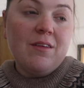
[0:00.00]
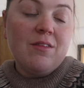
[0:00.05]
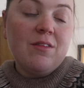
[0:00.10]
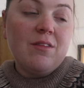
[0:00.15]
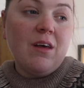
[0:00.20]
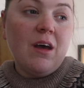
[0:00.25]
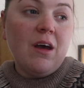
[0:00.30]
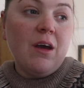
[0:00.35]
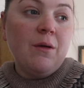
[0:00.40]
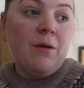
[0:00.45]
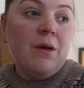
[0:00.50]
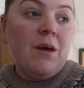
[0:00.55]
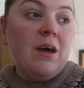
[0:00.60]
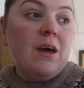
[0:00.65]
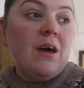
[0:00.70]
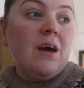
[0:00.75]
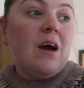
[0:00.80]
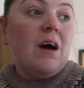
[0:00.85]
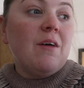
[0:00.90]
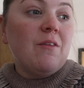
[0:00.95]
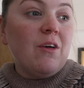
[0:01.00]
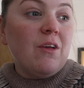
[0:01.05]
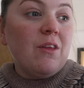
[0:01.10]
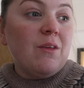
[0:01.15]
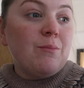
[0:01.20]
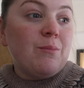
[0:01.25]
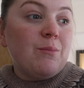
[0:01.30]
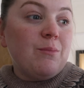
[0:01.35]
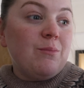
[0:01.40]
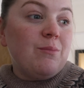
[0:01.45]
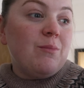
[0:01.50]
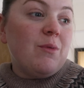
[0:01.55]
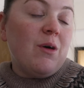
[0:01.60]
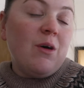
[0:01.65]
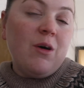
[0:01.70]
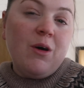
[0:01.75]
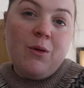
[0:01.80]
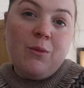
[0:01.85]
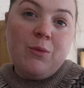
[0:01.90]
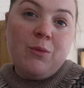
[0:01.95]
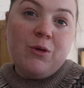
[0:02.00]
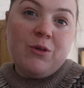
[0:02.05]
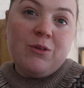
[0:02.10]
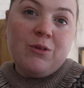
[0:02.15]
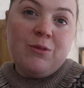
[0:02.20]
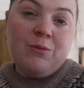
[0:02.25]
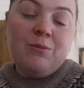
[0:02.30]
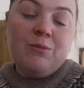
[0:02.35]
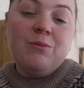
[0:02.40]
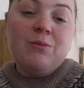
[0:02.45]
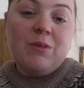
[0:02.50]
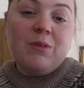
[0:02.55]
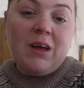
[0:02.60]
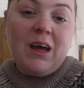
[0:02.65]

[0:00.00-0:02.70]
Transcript: So I've got the wooden